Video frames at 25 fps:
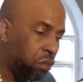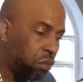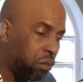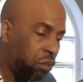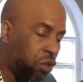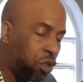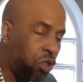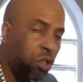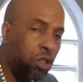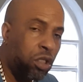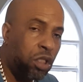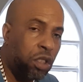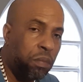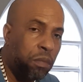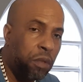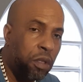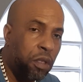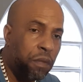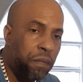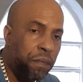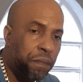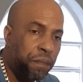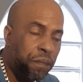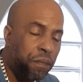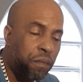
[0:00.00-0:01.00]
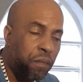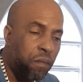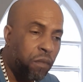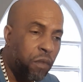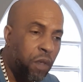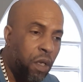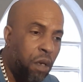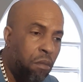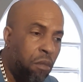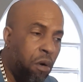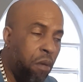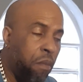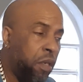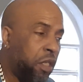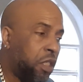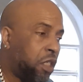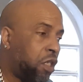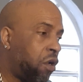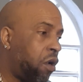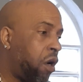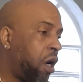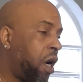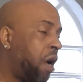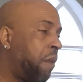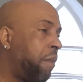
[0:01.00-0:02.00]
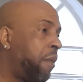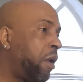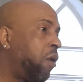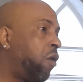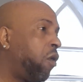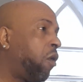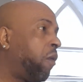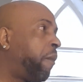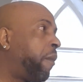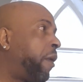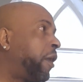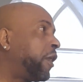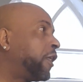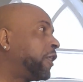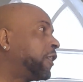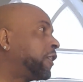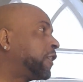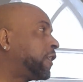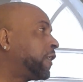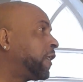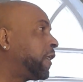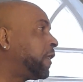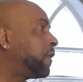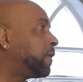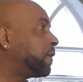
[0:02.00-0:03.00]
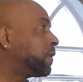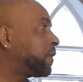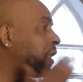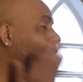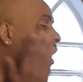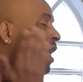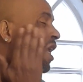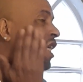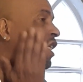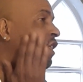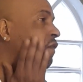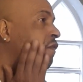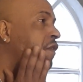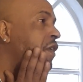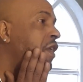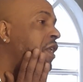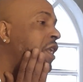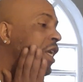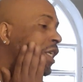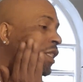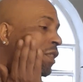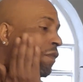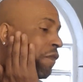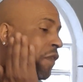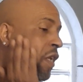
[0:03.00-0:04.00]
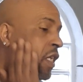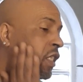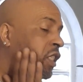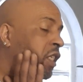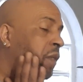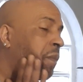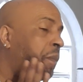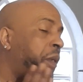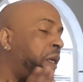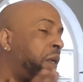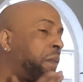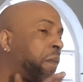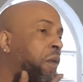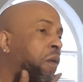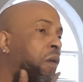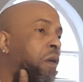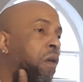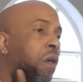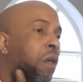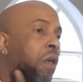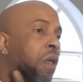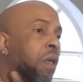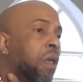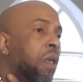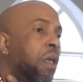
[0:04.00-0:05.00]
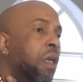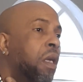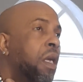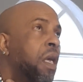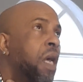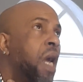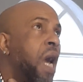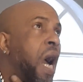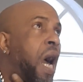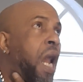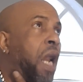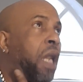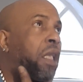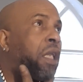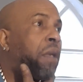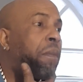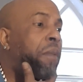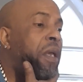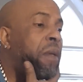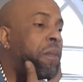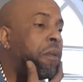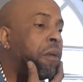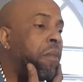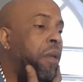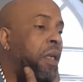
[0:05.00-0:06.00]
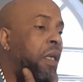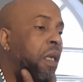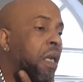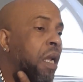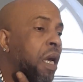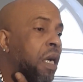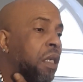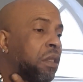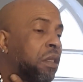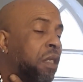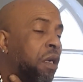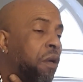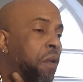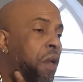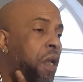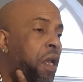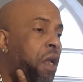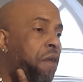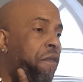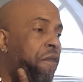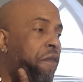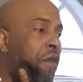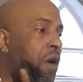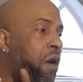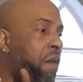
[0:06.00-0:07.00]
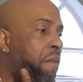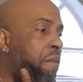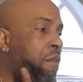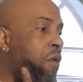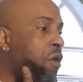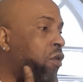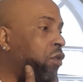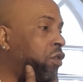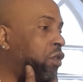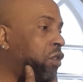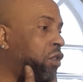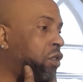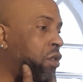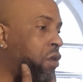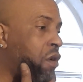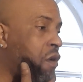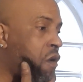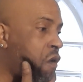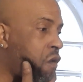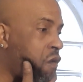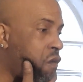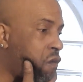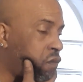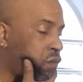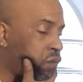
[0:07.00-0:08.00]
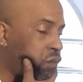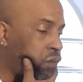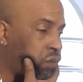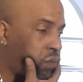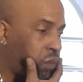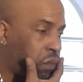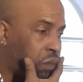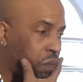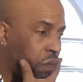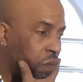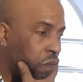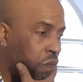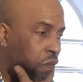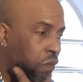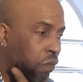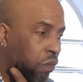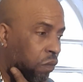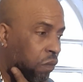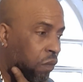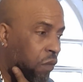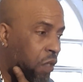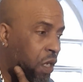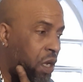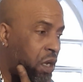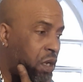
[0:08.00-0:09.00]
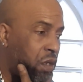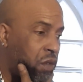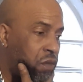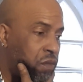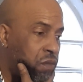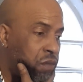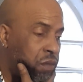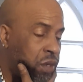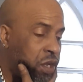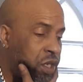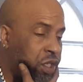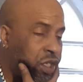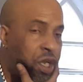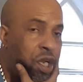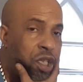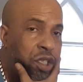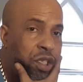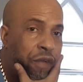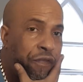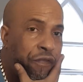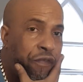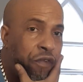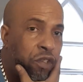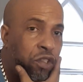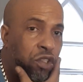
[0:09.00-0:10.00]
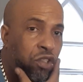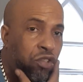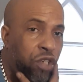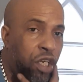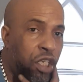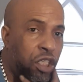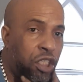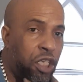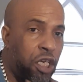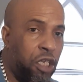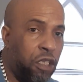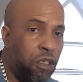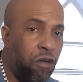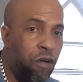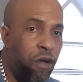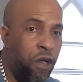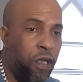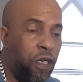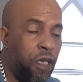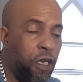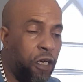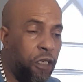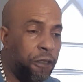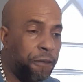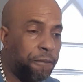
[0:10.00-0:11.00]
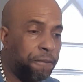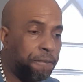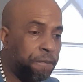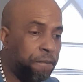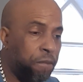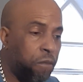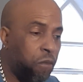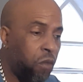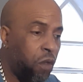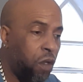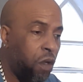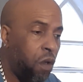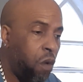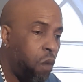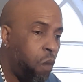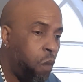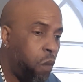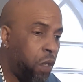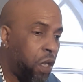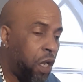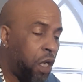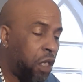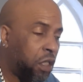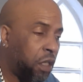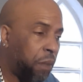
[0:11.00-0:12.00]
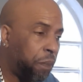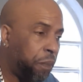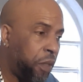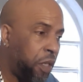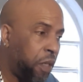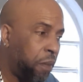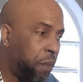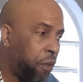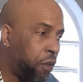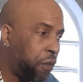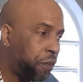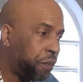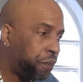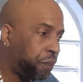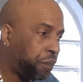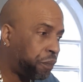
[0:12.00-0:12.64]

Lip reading: Trust me. But me still long me look on it still. Let's face it, people. A lot of people been locked away for months now. And there's a lot of frustration going on with a lot of people.